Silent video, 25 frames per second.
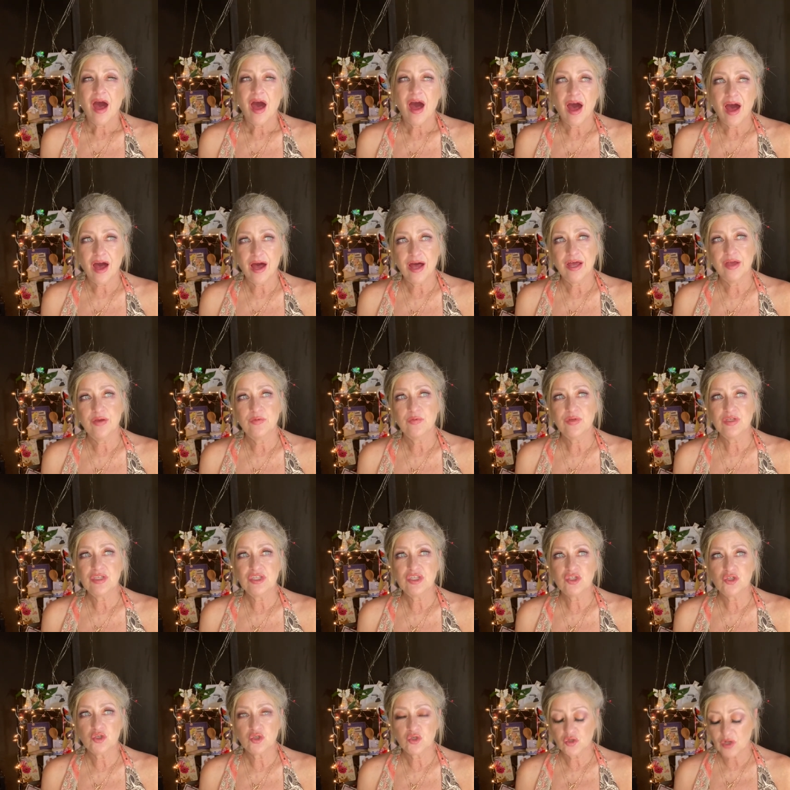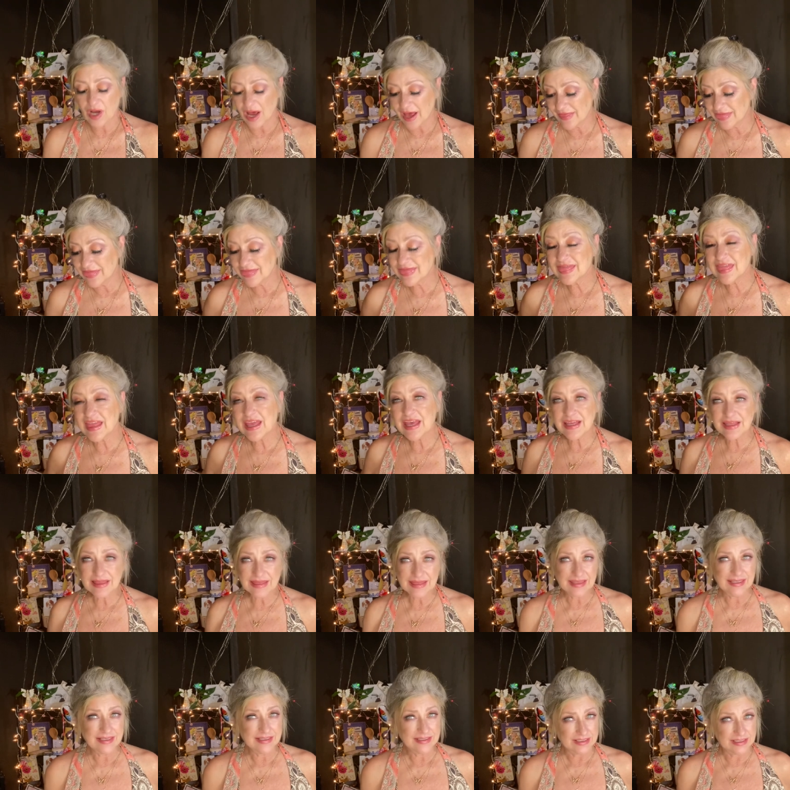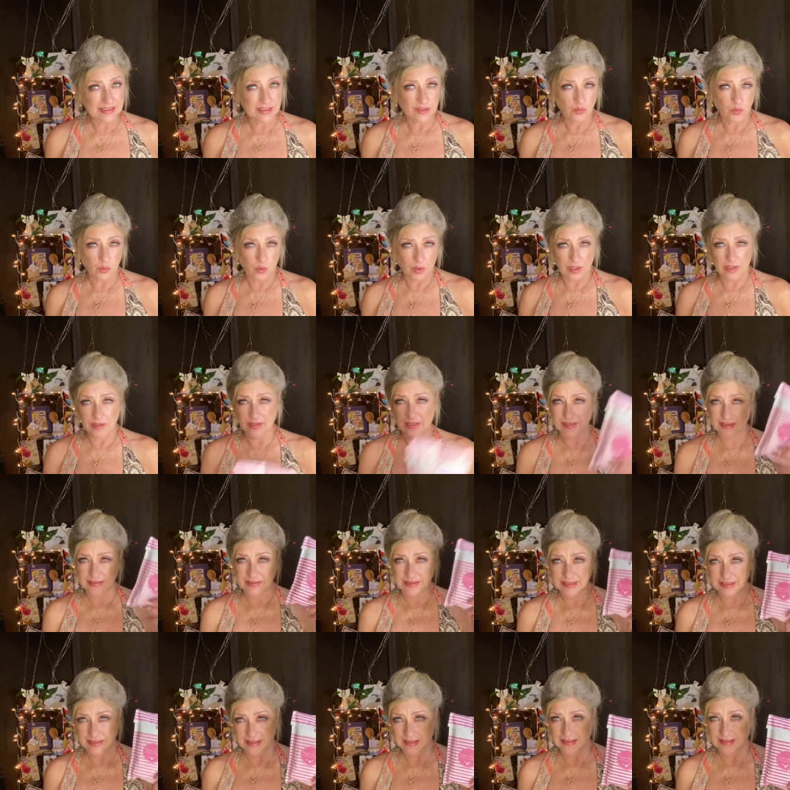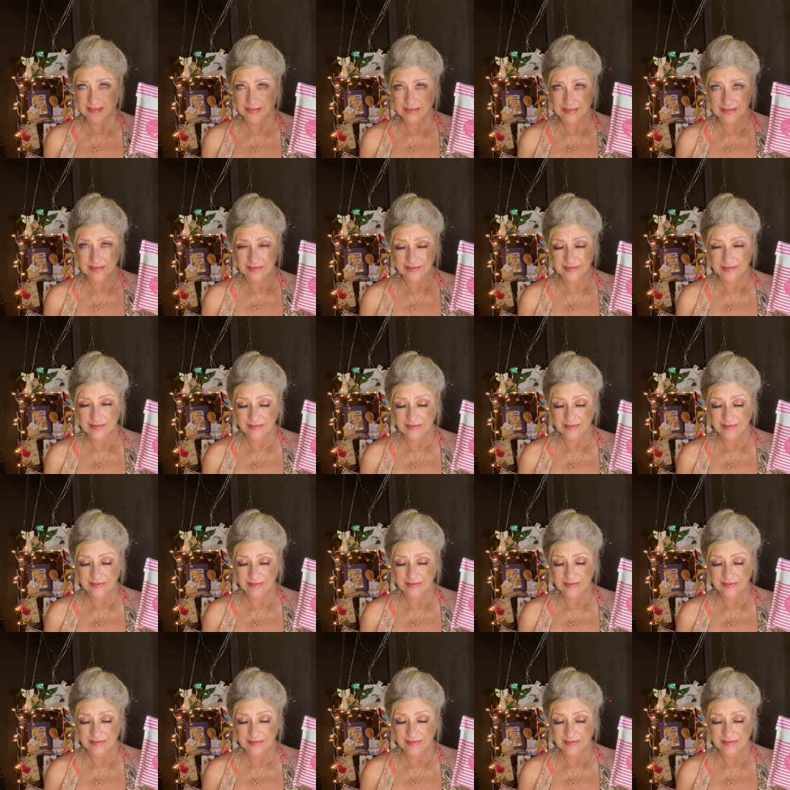I was, I think this is what this is.